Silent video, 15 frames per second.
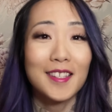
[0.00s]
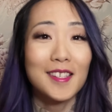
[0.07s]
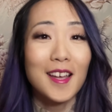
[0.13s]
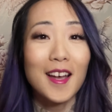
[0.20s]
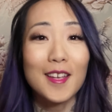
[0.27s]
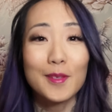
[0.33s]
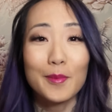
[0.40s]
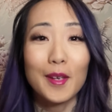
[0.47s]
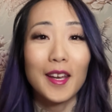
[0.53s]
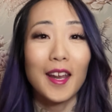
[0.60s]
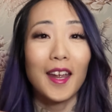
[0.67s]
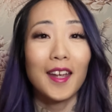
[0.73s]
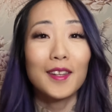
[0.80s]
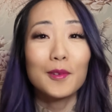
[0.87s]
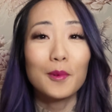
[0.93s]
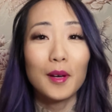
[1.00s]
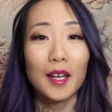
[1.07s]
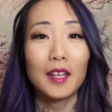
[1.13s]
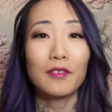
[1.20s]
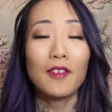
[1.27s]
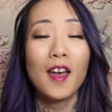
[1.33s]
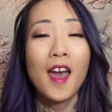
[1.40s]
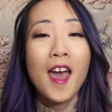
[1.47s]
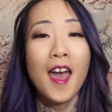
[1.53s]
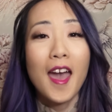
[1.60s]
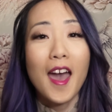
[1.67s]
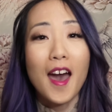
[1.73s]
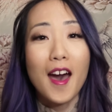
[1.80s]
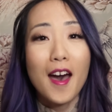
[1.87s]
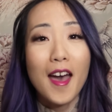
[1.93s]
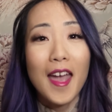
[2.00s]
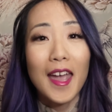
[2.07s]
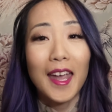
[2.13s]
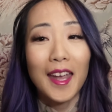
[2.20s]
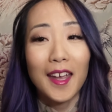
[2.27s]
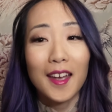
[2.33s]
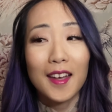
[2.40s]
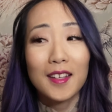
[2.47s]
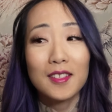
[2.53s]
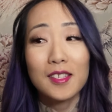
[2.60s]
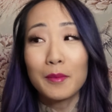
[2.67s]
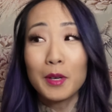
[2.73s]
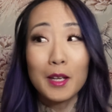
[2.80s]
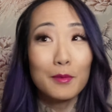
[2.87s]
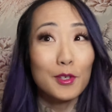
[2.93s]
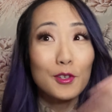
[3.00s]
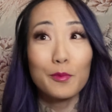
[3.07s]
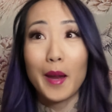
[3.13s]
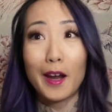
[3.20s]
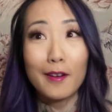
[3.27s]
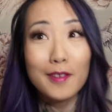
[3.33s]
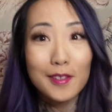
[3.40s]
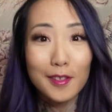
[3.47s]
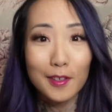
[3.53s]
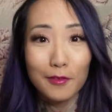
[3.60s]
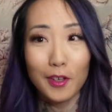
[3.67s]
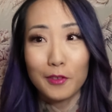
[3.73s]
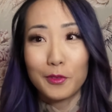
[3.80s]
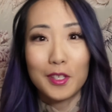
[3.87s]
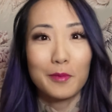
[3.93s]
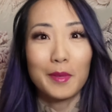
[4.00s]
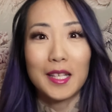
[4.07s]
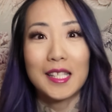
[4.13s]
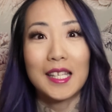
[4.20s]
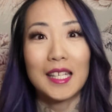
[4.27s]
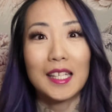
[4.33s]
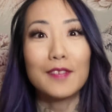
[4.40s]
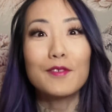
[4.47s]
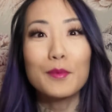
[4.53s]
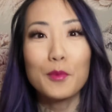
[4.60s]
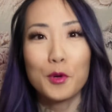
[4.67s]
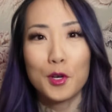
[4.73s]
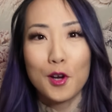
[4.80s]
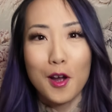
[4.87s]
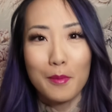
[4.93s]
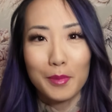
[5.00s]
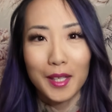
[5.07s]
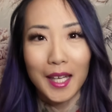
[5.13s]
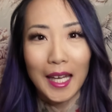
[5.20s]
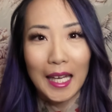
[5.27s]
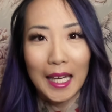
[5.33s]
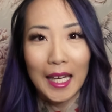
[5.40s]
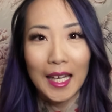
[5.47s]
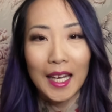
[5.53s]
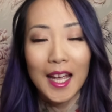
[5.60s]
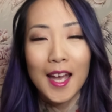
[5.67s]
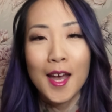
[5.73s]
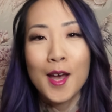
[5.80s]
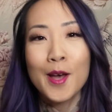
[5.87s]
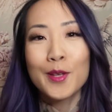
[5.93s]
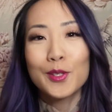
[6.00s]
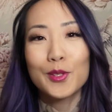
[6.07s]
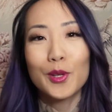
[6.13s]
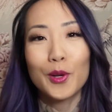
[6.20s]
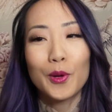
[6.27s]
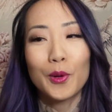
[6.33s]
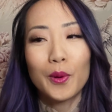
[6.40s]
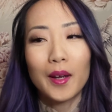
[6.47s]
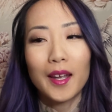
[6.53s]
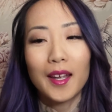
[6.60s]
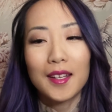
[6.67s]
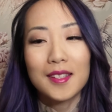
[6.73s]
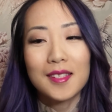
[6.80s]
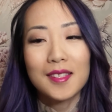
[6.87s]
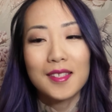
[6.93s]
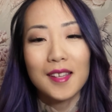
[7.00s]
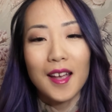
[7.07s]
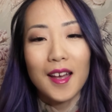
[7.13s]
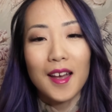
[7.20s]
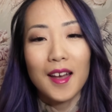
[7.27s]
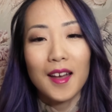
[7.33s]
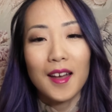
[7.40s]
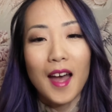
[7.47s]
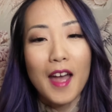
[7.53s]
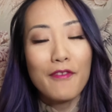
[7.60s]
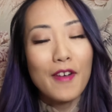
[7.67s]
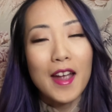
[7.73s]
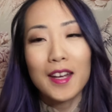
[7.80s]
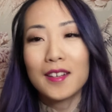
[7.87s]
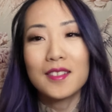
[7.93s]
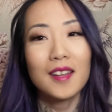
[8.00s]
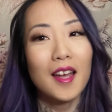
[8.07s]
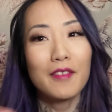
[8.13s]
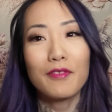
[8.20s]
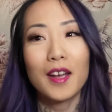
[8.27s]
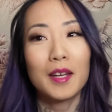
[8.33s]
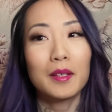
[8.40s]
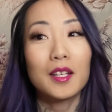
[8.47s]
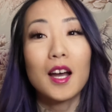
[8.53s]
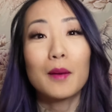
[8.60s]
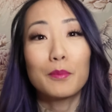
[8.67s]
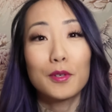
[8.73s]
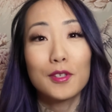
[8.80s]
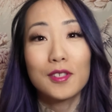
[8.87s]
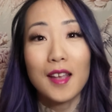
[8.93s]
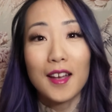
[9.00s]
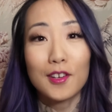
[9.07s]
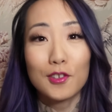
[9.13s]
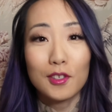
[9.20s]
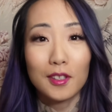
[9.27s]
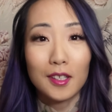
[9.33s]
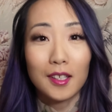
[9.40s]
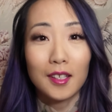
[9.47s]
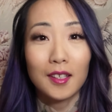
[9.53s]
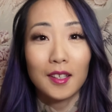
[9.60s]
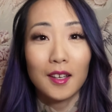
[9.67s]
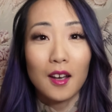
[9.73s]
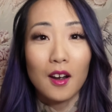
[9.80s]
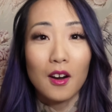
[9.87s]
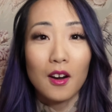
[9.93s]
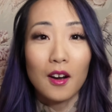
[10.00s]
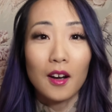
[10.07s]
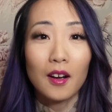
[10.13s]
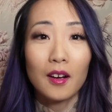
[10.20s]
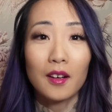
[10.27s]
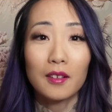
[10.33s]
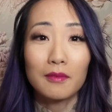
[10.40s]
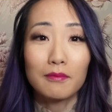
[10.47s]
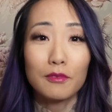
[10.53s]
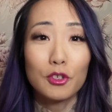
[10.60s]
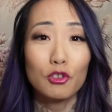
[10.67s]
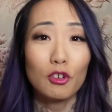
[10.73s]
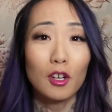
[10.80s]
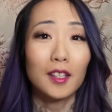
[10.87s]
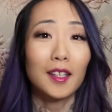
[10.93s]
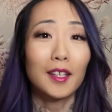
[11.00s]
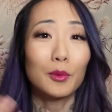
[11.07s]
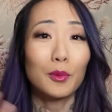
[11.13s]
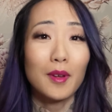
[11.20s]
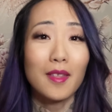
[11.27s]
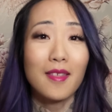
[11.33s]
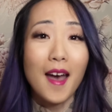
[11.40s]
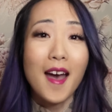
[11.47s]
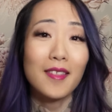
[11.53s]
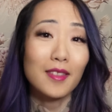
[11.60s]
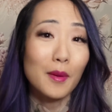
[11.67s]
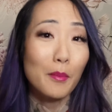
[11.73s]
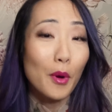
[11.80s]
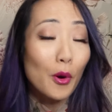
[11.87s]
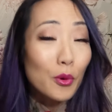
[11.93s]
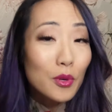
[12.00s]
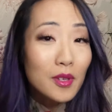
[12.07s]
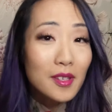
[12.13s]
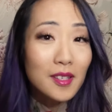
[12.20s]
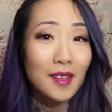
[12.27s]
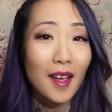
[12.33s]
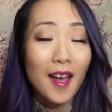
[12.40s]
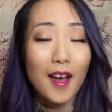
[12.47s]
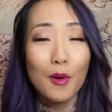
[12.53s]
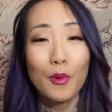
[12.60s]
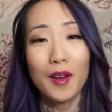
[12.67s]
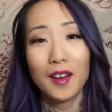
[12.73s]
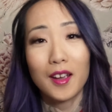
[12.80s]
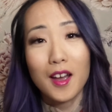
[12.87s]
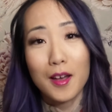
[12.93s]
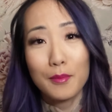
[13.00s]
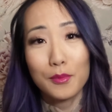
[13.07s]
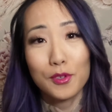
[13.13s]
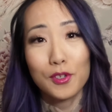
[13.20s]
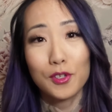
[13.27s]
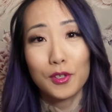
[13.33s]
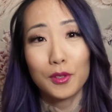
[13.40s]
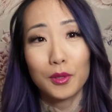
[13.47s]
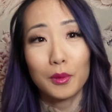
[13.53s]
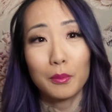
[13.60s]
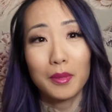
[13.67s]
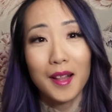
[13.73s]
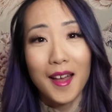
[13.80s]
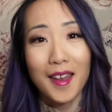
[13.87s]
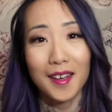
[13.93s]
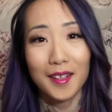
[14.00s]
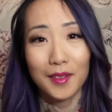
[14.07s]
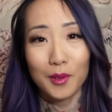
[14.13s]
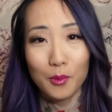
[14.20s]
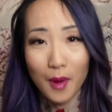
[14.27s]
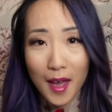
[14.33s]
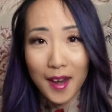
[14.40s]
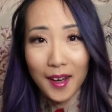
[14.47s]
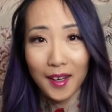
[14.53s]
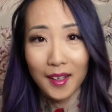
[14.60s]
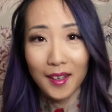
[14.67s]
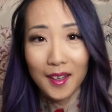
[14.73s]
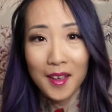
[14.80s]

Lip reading: It's a husband and the wife, and sometimes there's parents involved, which makes it even more complicated. So it's I find couples actually are struggling with that the most when it comes to planning the wedding.